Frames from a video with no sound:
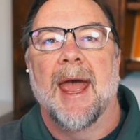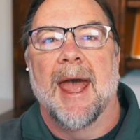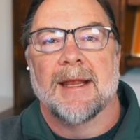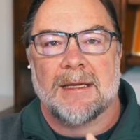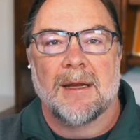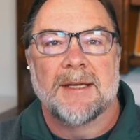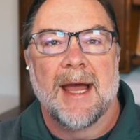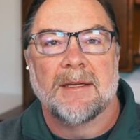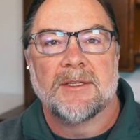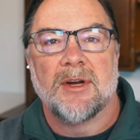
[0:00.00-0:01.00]
And sometimes I
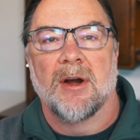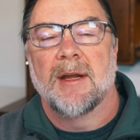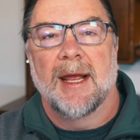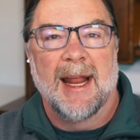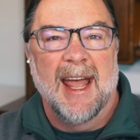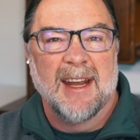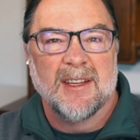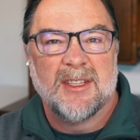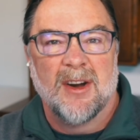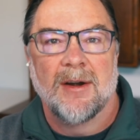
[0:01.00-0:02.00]
had to start, and I had to
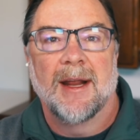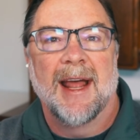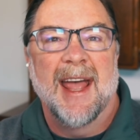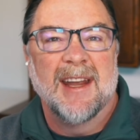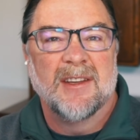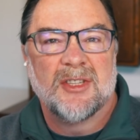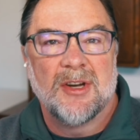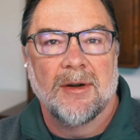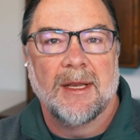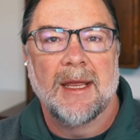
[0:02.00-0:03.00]
start, and I had to
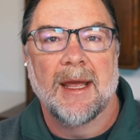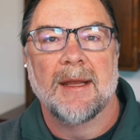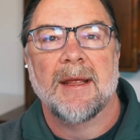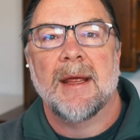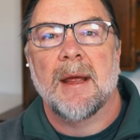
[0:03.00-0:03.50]
start again.